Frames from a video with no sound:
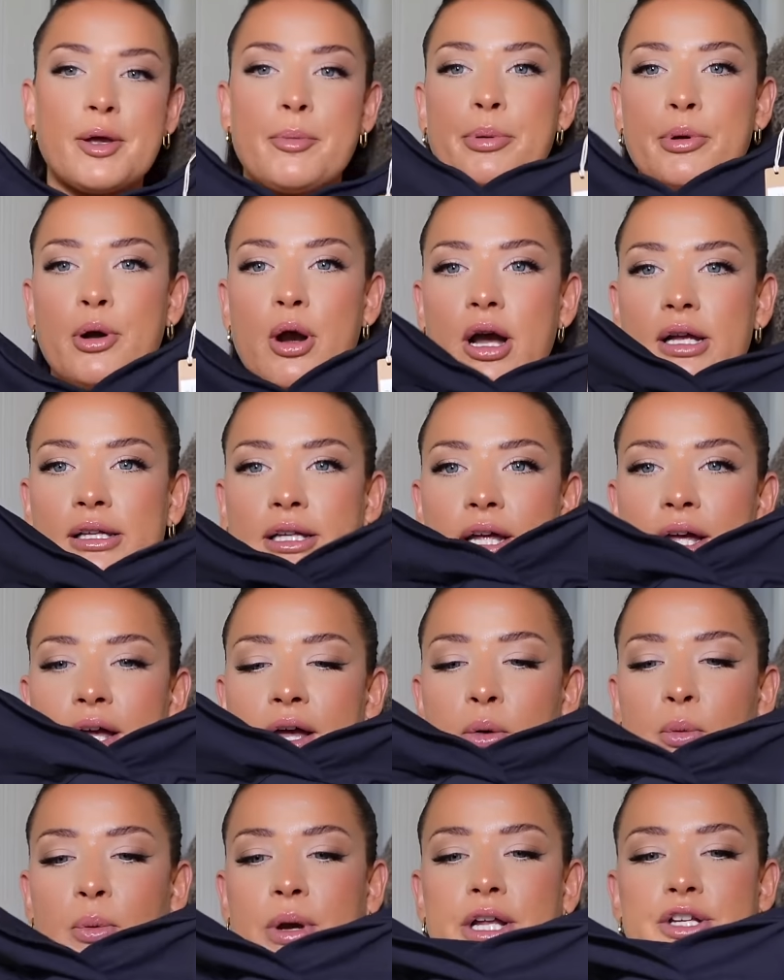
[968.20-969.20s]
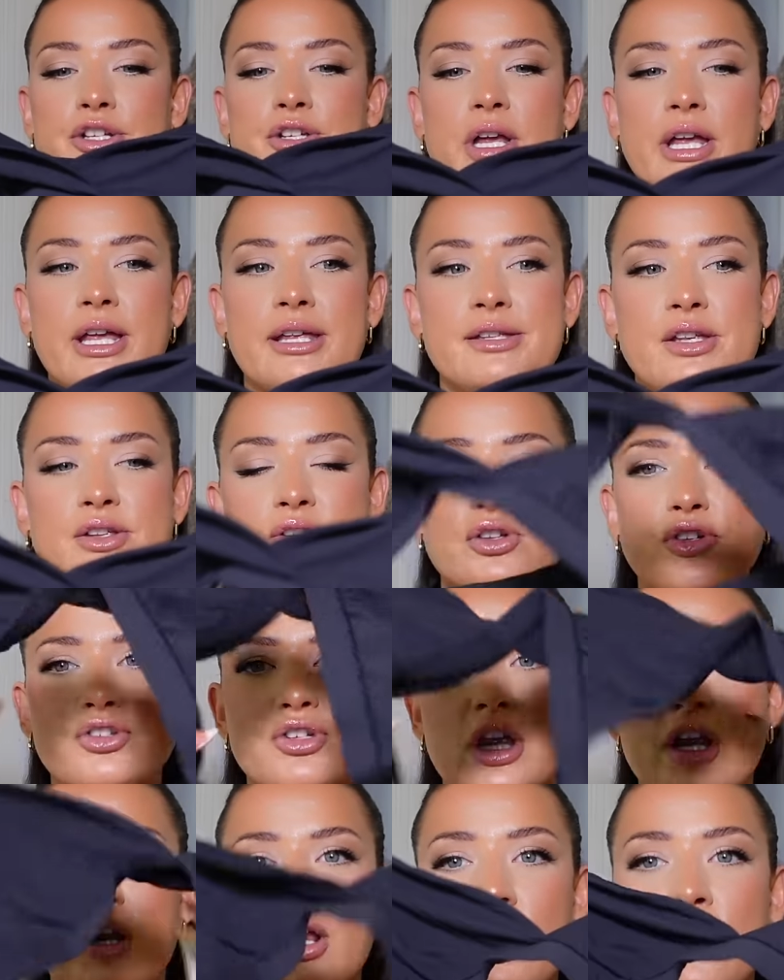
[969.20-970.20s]
Bralette, which is
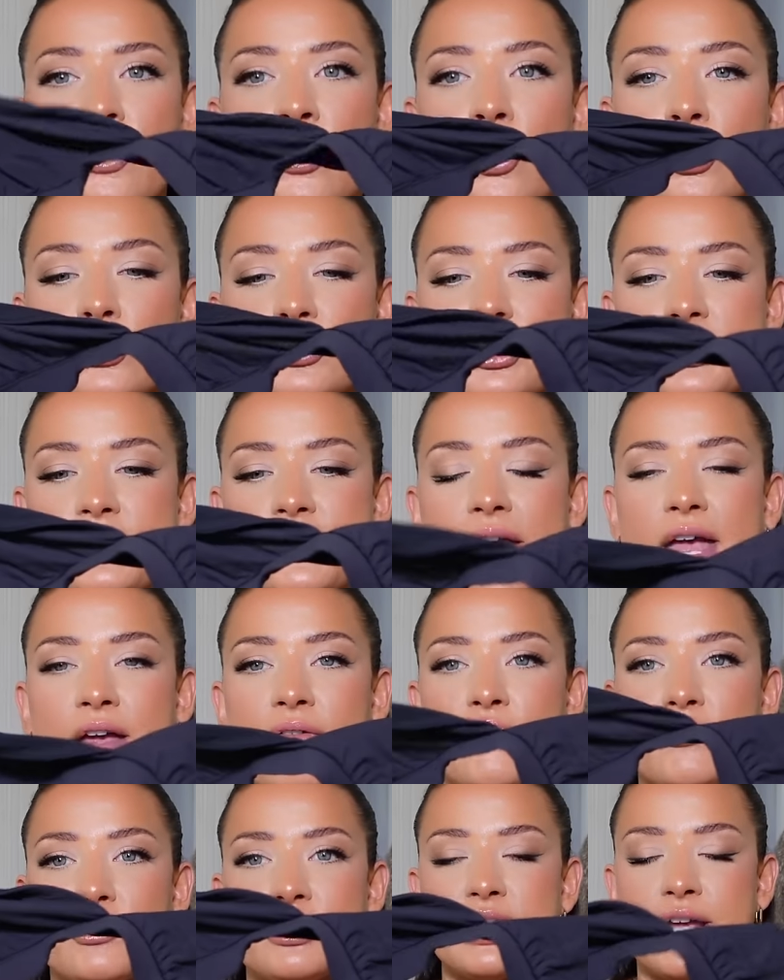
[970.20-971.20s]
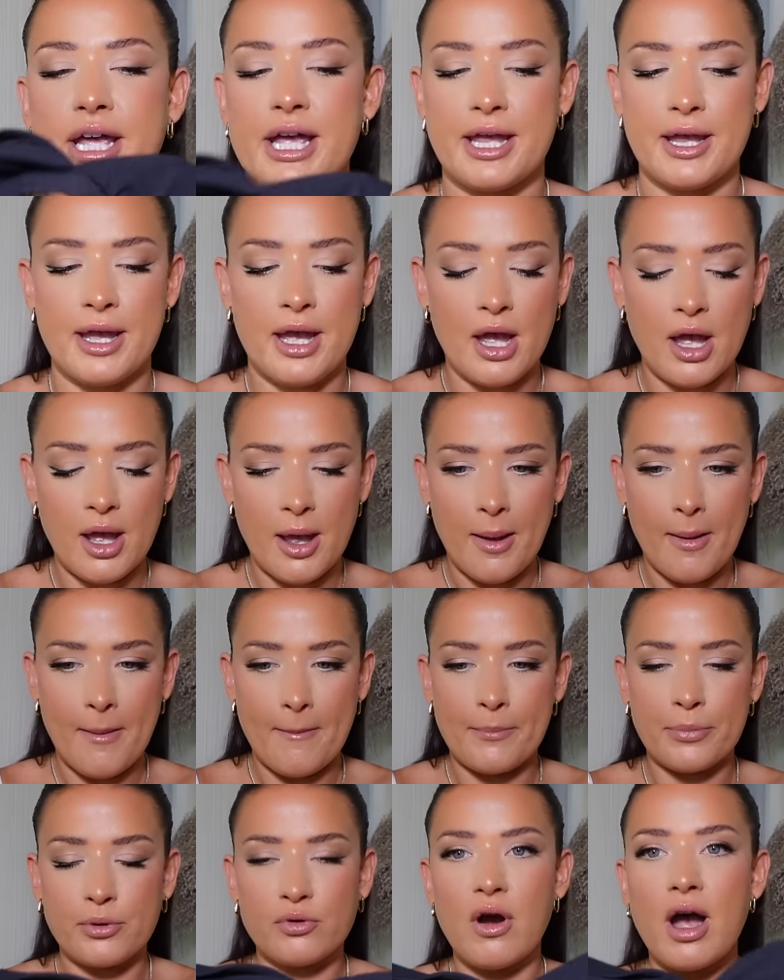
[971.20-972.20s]
such a gorgeous everyday
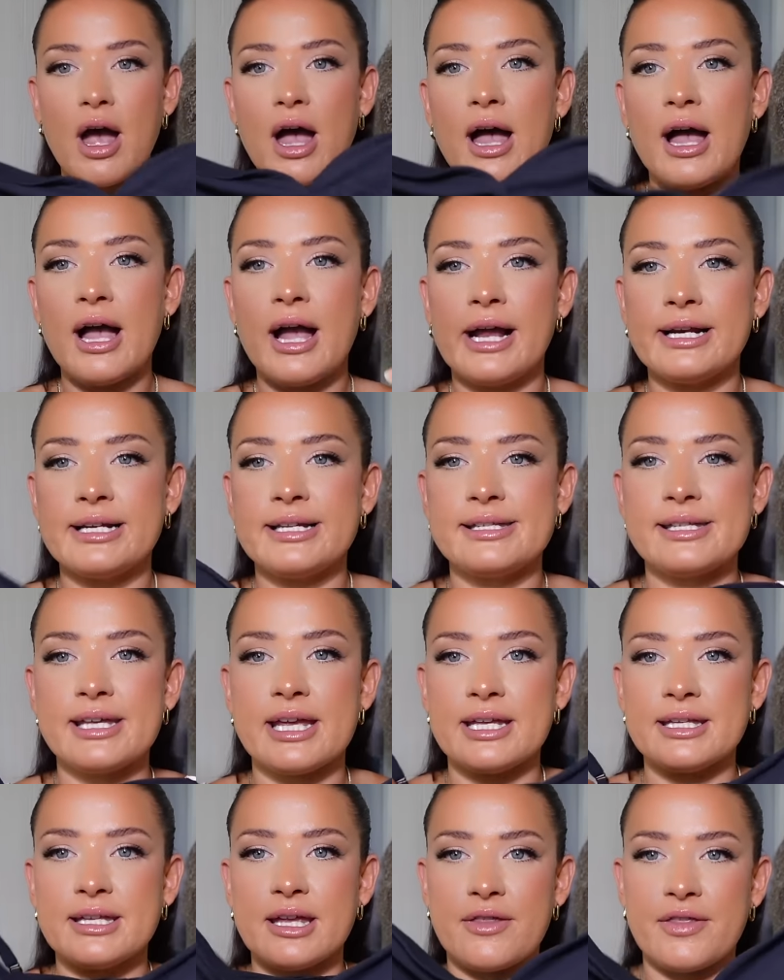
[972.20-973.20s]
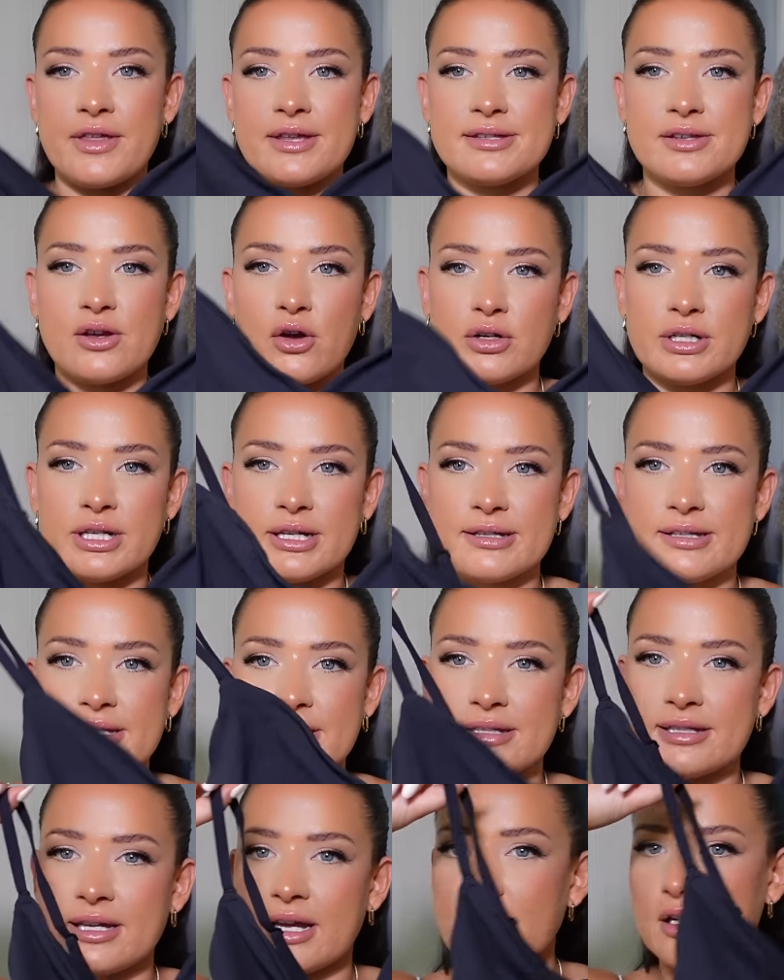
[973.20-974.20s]
bra, and it's in this onyxy
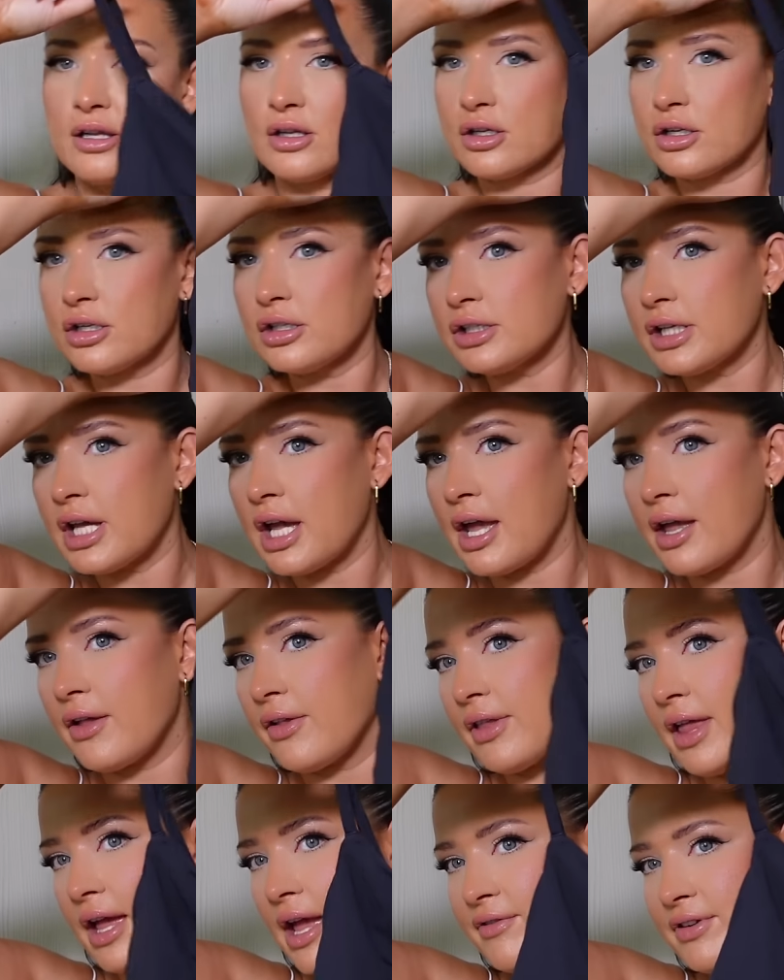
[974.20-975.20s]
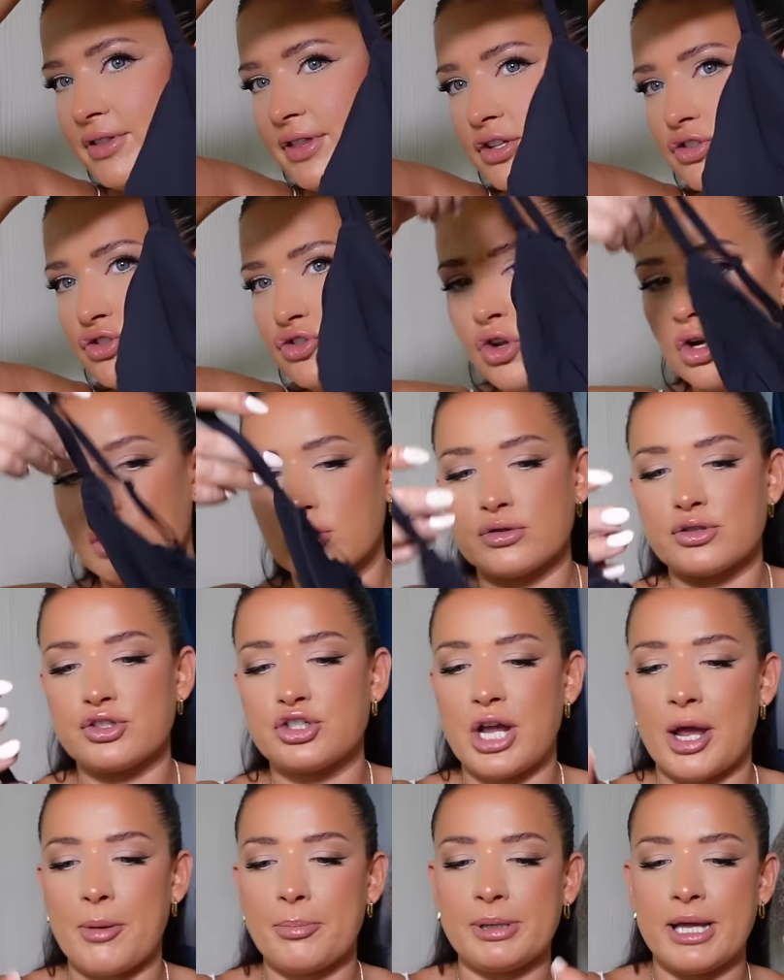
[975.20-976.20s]
style color. Like, everything's not
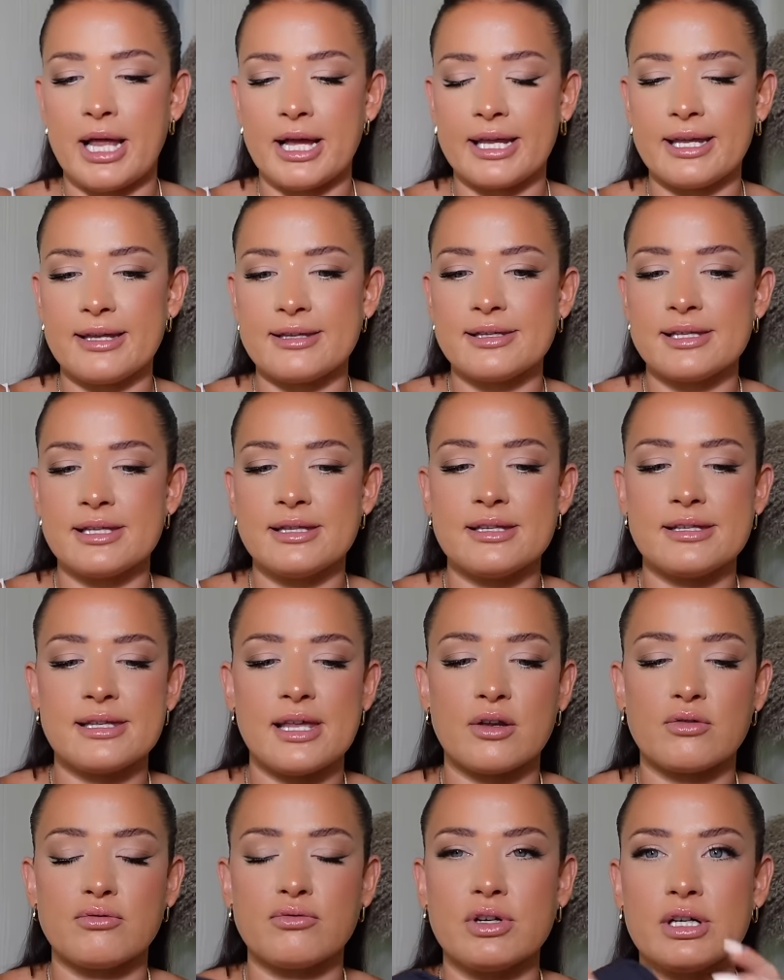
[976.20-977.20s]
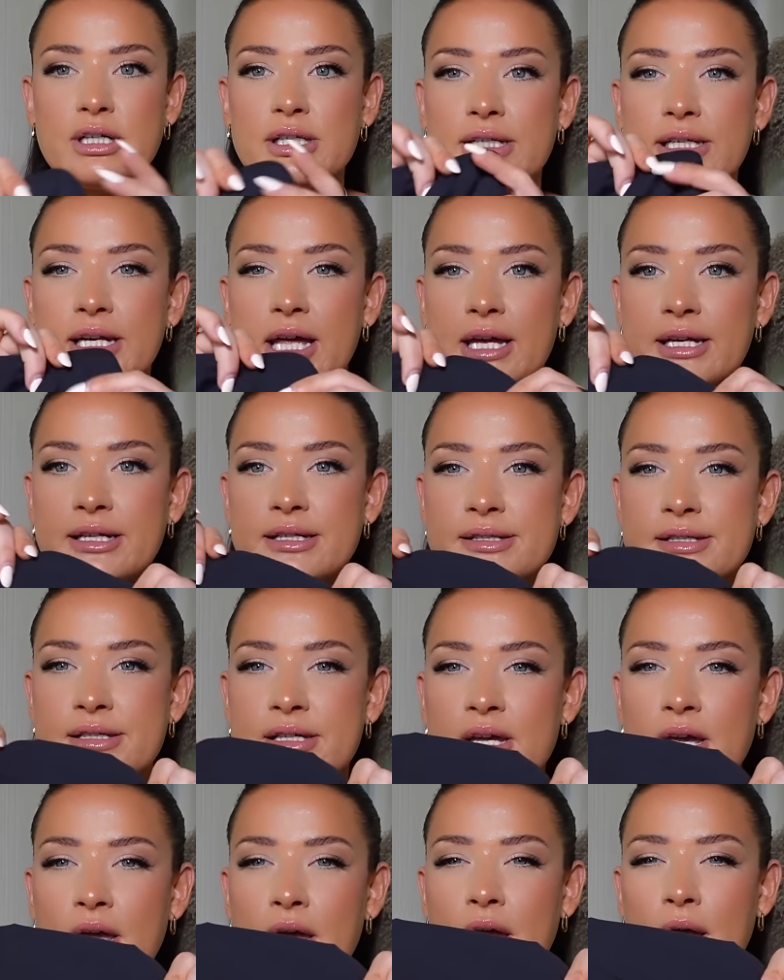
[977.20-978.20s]
jet black, it's in this like really nice
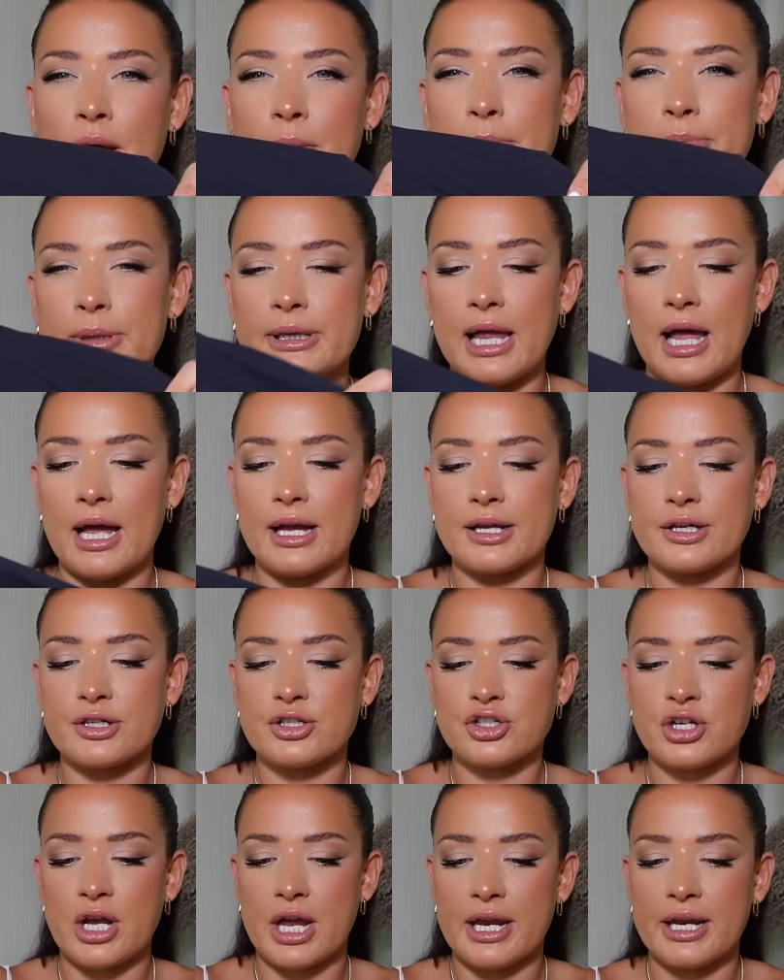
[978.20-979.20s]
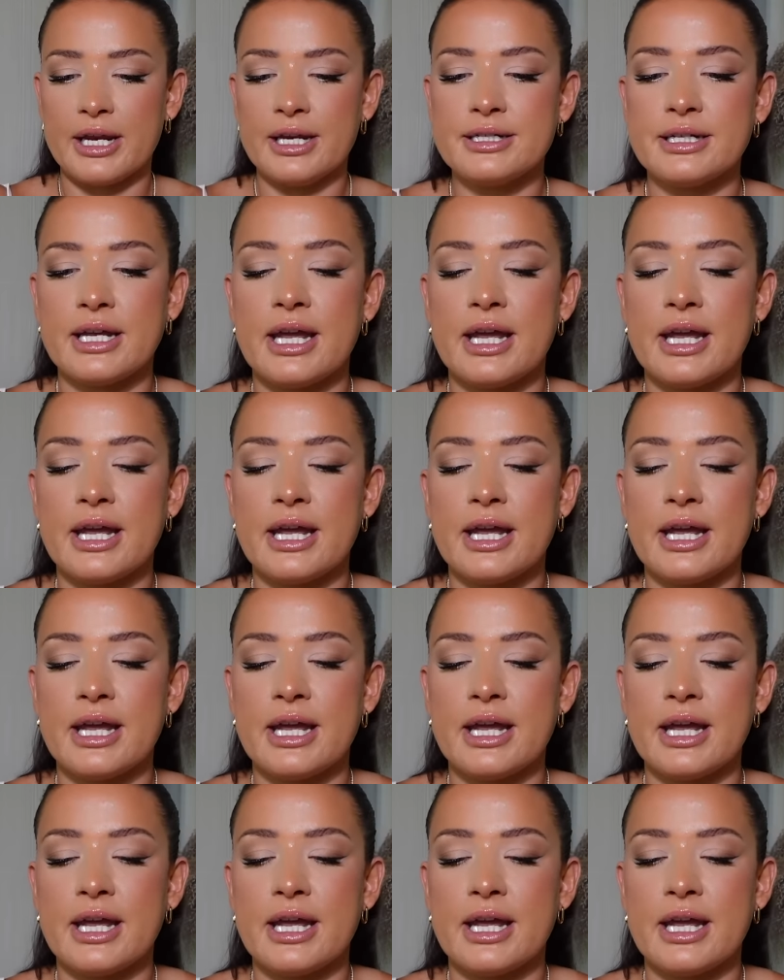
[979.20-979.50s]
black shade,